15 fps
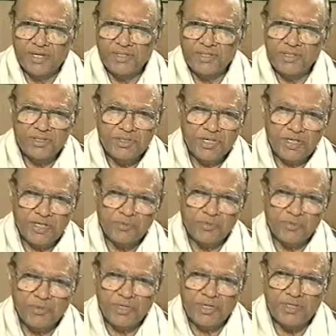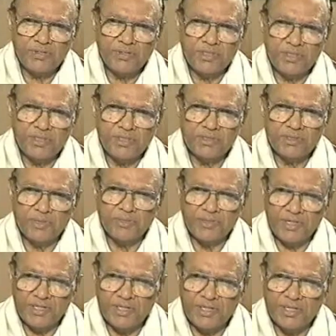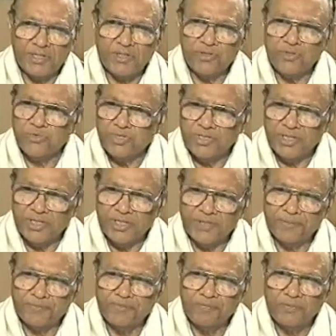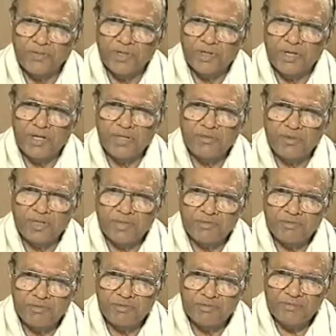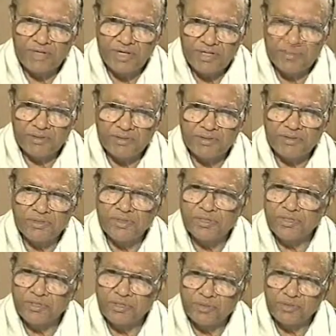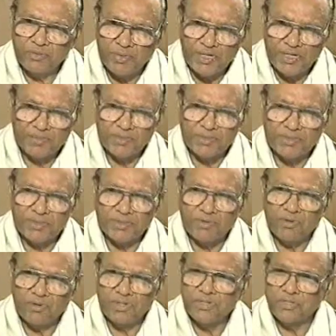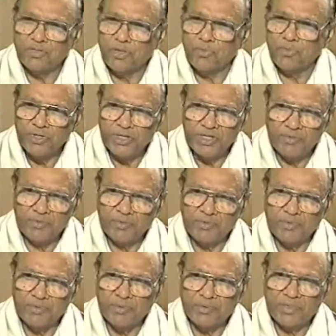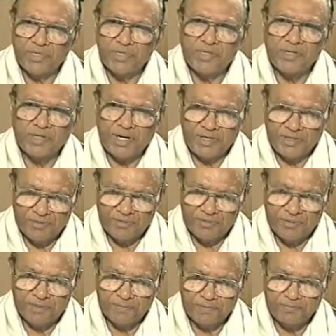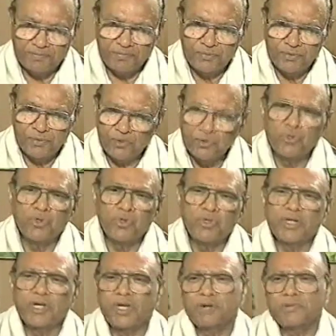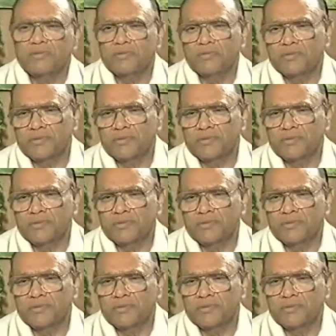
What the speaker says: And these items we are isolating separately, individually, and we are inviting each department or each commodity people and interacting with them. Though we have